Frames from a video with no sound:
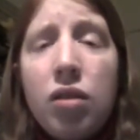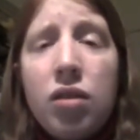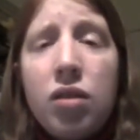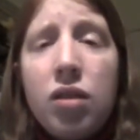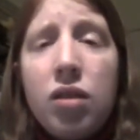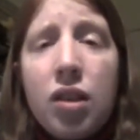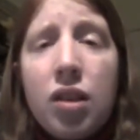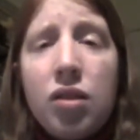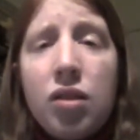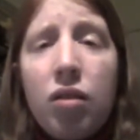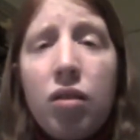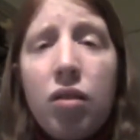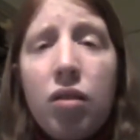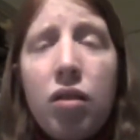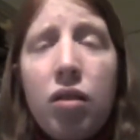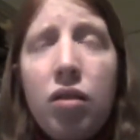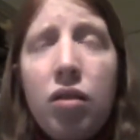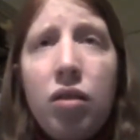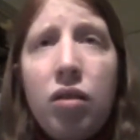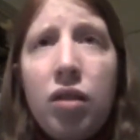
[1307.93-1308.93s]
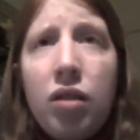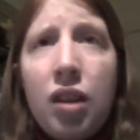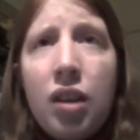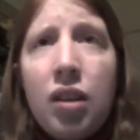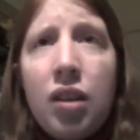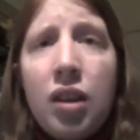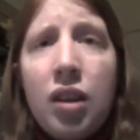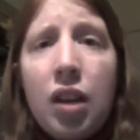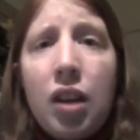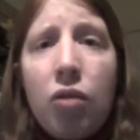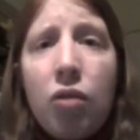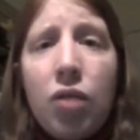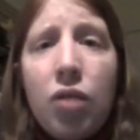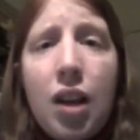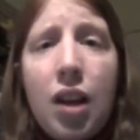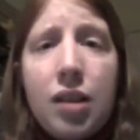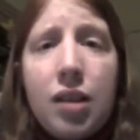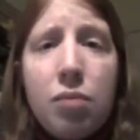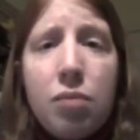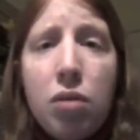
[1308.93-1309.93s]
doesn't nothing that
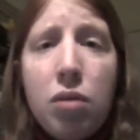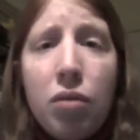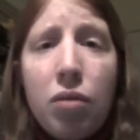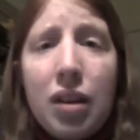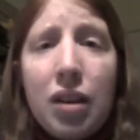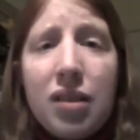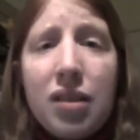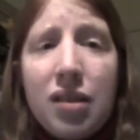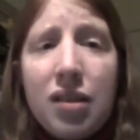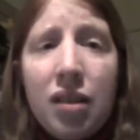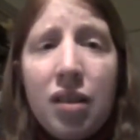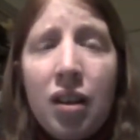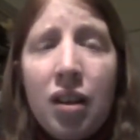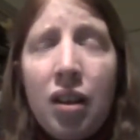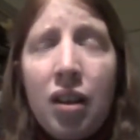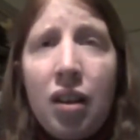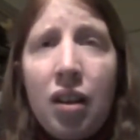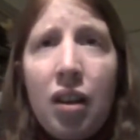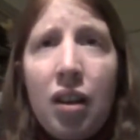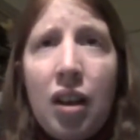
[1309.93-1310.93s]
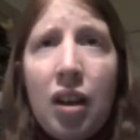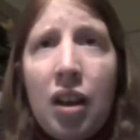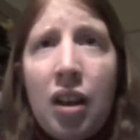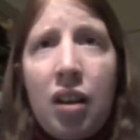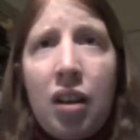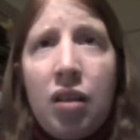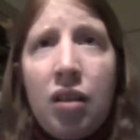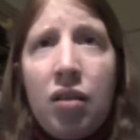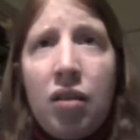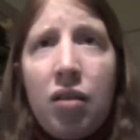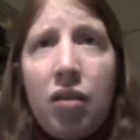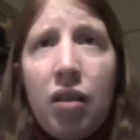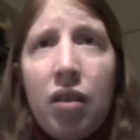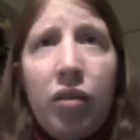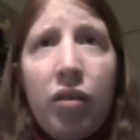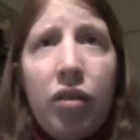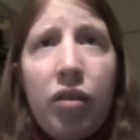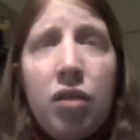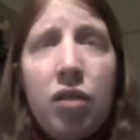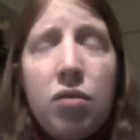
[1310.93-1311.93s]
creates mucus, and
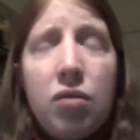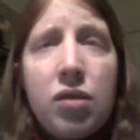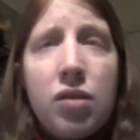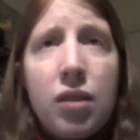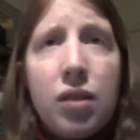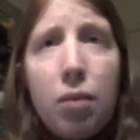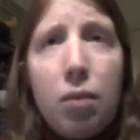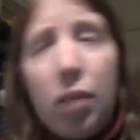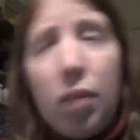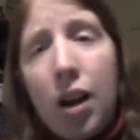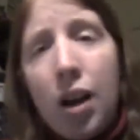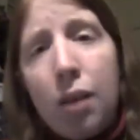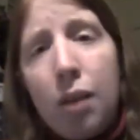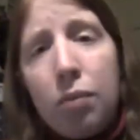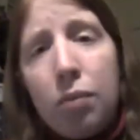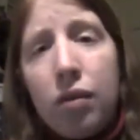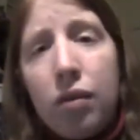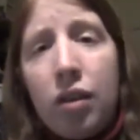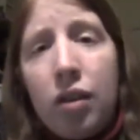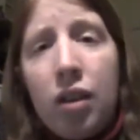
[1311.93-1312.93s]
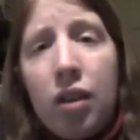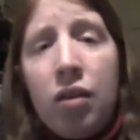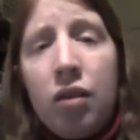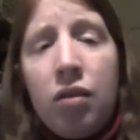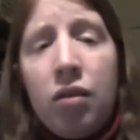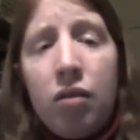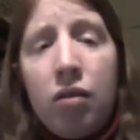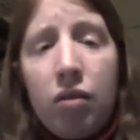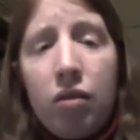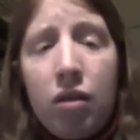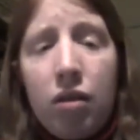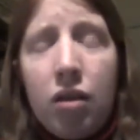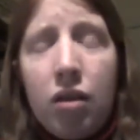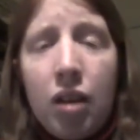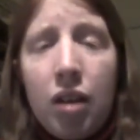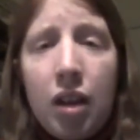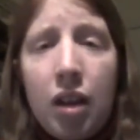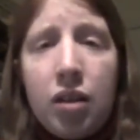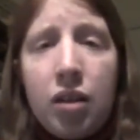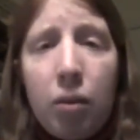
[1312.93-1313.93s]
if you slip up, then you
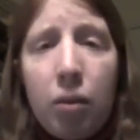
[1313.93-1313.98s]
can